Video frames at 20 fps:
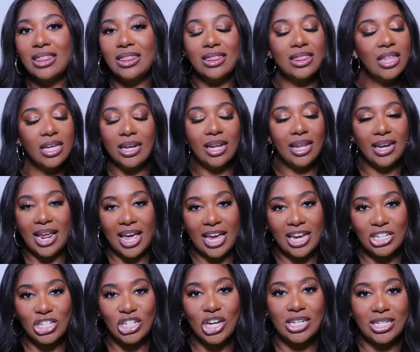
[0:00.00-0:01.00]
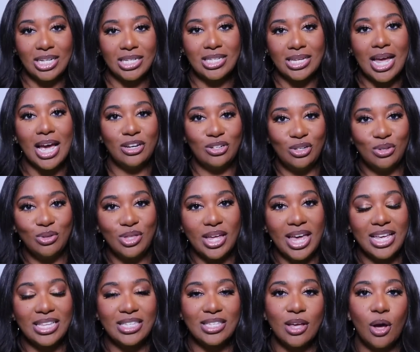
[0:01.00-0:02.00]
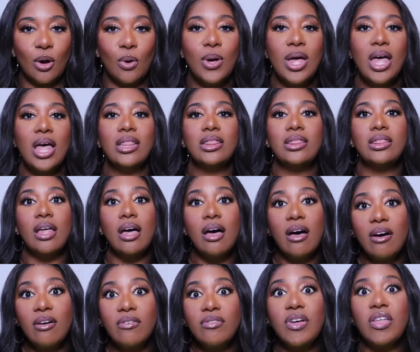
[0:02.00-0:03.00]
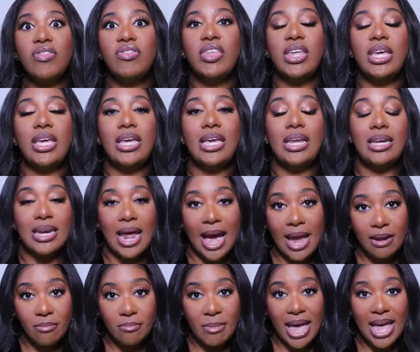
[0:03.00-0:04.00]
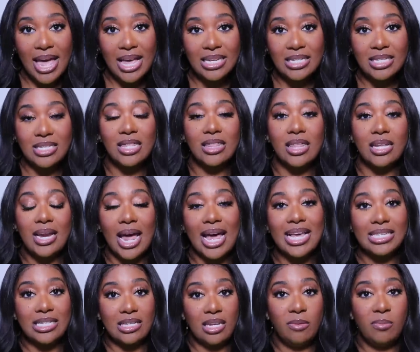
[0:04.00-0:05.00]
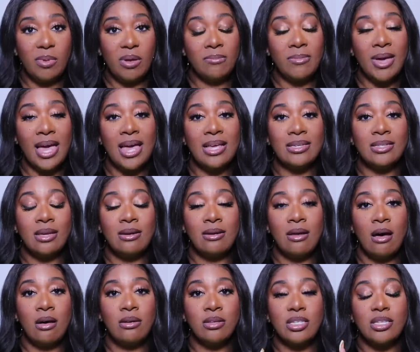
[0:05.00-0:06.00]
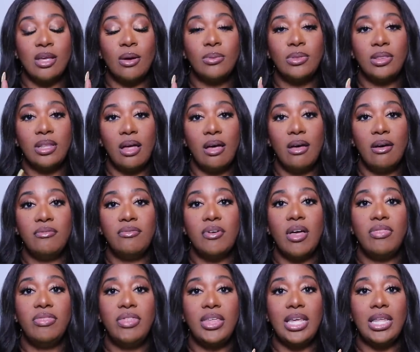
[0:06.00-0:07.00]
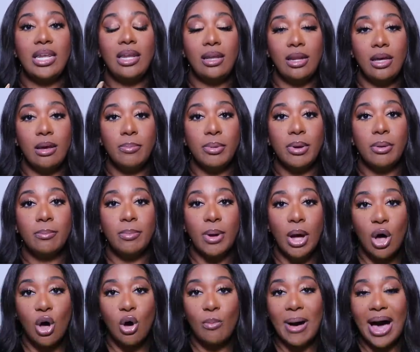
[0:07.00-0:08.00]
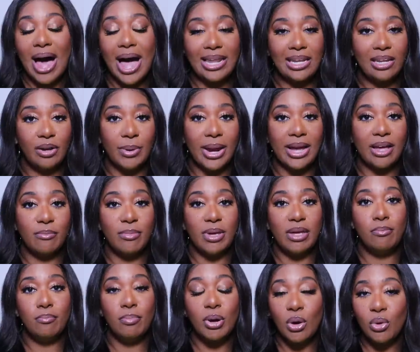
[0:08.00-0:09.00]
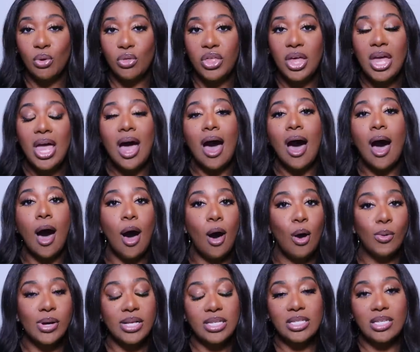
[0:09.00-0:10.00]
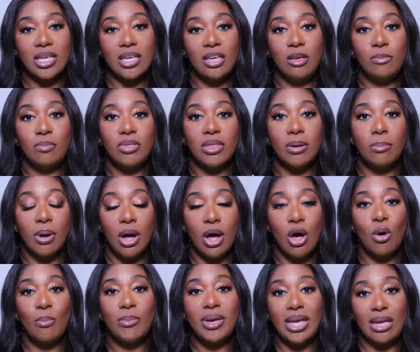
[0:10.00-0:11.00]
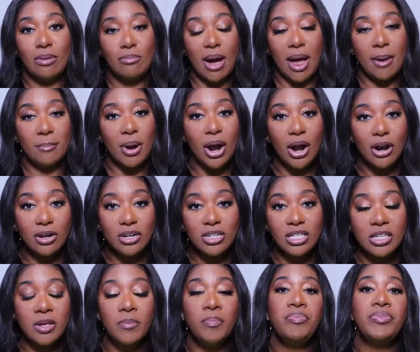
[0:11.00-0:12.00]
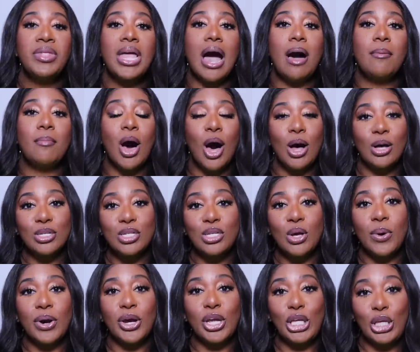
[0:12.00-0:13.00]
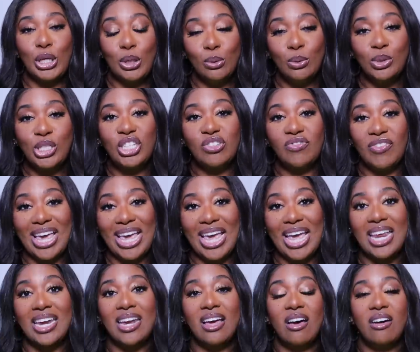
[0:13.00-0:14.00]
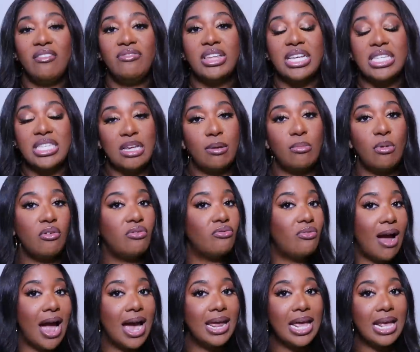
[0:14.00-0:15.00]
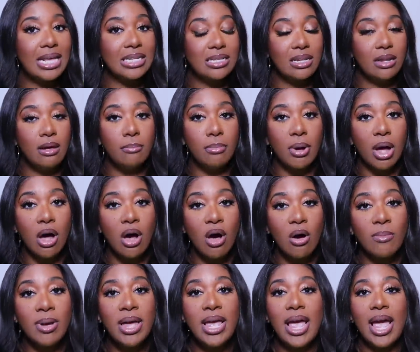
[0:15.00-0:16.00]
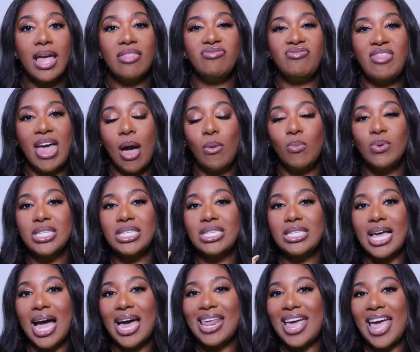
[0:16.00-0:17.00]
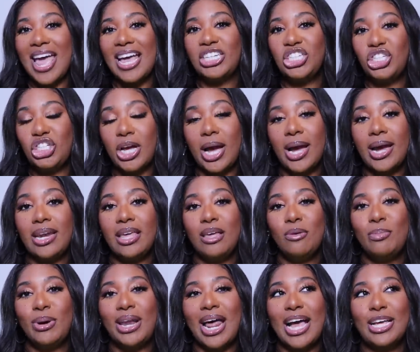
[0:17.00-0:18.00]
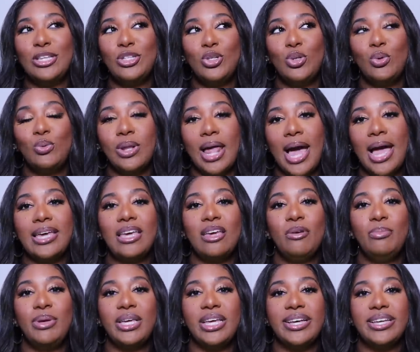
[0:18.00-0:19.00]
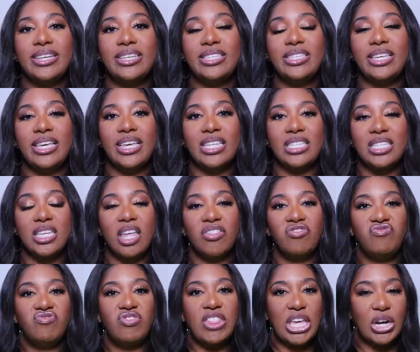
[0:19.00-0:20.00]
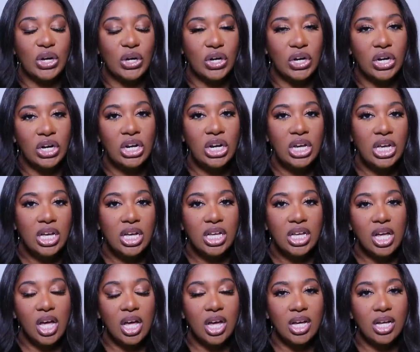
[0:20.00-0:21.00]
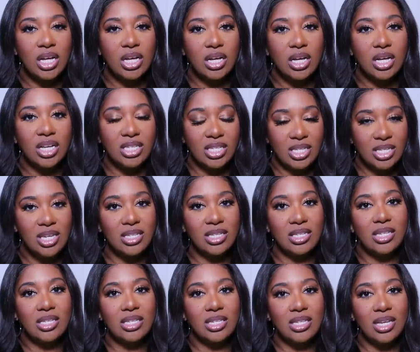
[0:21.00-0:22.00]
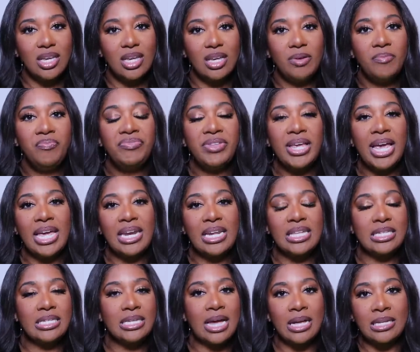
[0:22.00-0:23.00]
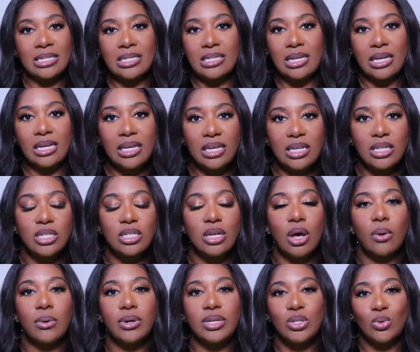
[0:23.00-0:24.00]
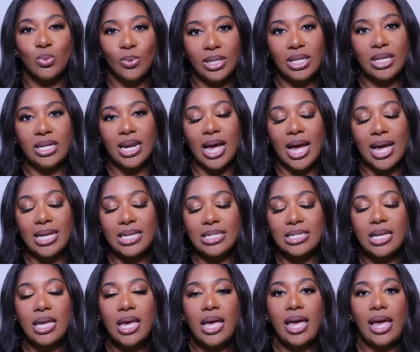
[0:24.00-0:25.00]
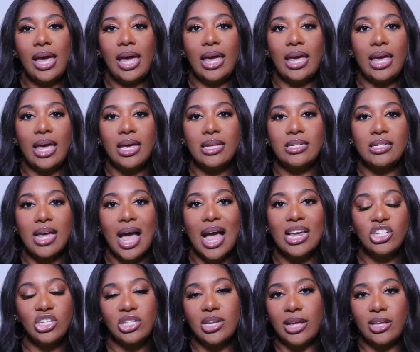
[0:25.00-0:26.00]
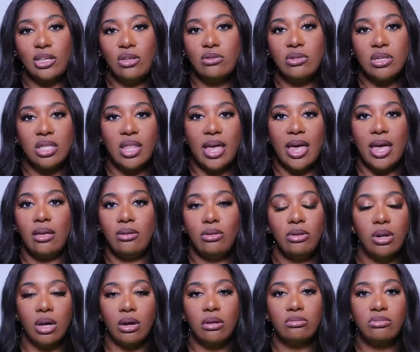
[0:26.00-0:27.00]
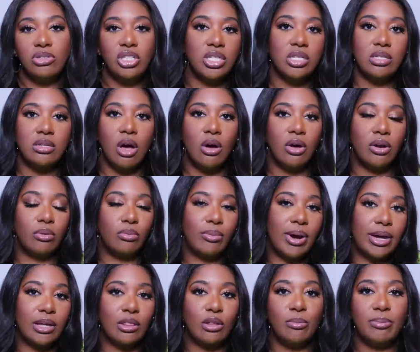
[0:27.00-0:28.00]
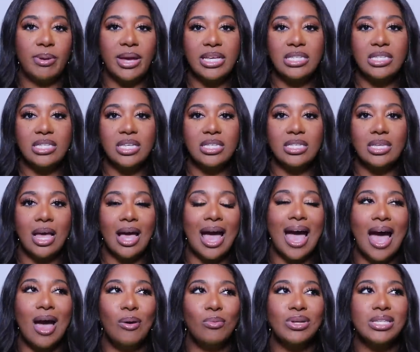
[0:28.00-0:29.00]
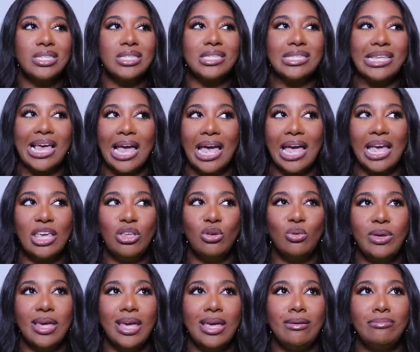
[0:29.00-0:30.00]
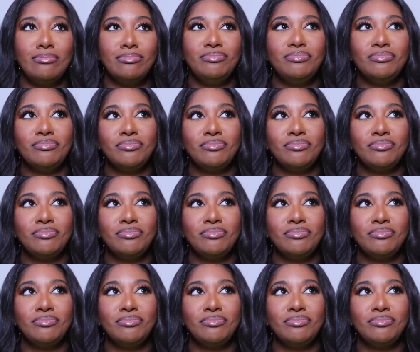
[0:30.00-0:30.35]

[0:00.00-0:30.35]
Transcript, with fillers: the Laneige does not do that. So love the night mask, the night sleeping mask, and also love the lip balm. Highly recommend both. I always keep the balm in my purse. I'm also a huge fan of the Summer Fridays lip balm. That one's not as shiny, but I do like it because it's a thinner uh, consistency and it's not sticky. So it's really nice. And I just like using that, you know, just on a regular basis. I would say you get